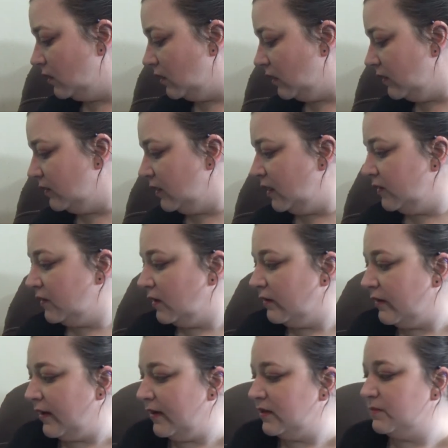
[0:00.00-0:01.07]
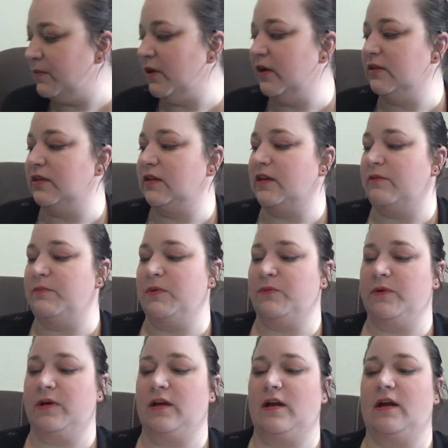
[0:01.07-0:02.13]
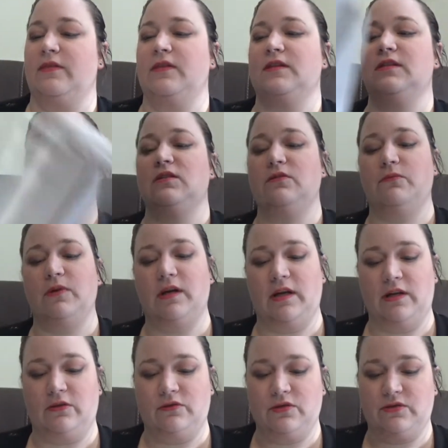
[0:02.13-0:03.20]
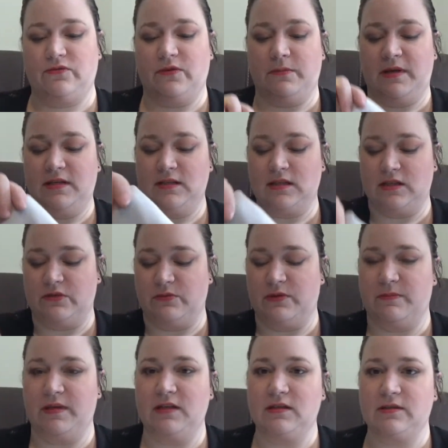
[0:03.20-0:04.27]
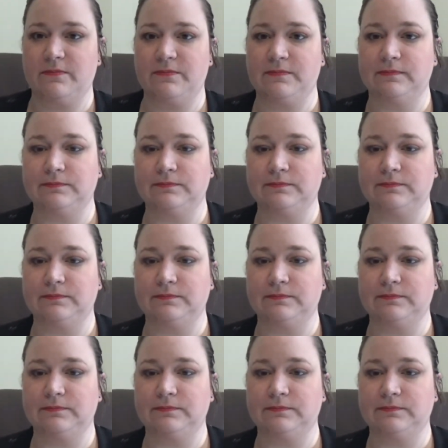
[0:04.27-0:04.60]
And then the last project I've been working on, this is the one I use for my Stitch With Me's.